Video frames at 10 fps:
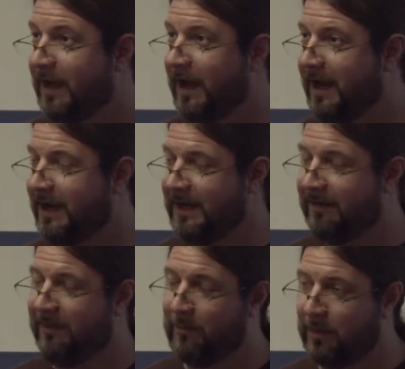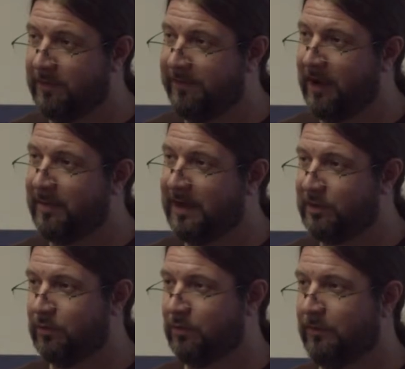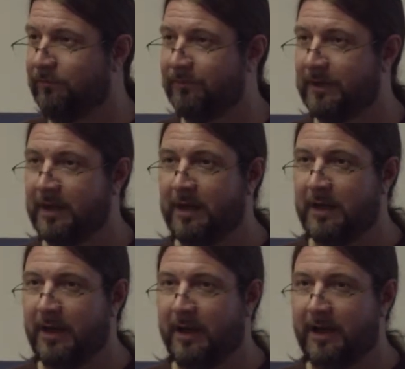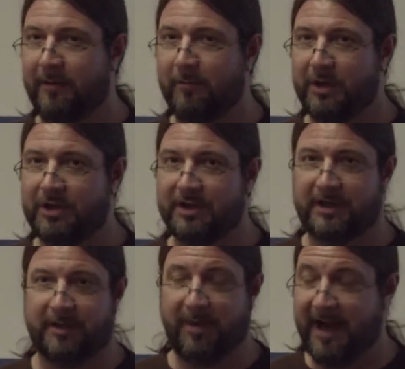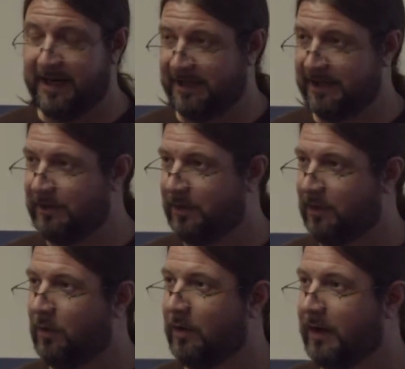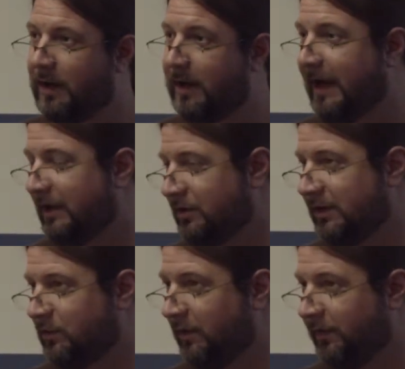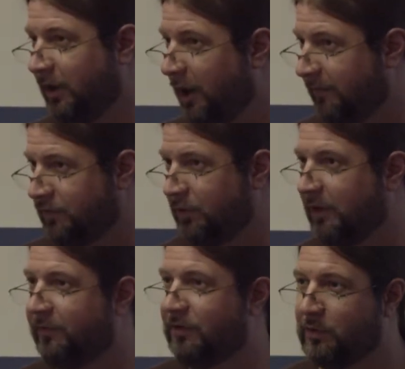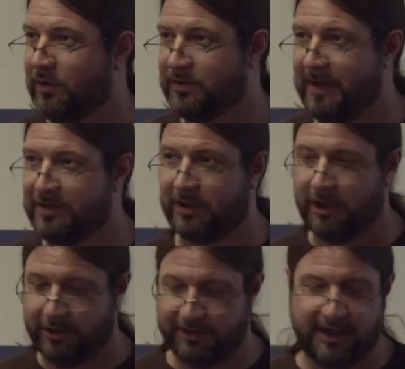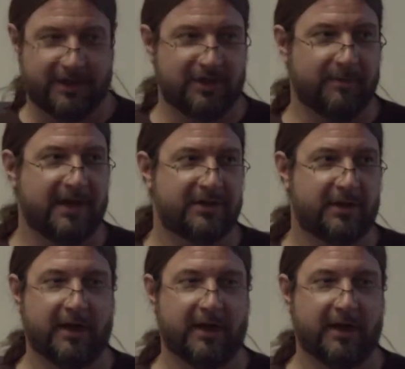in any event, we're developing a tool which is a companion or actually sort of an offshoot of the source master called Ontology Master.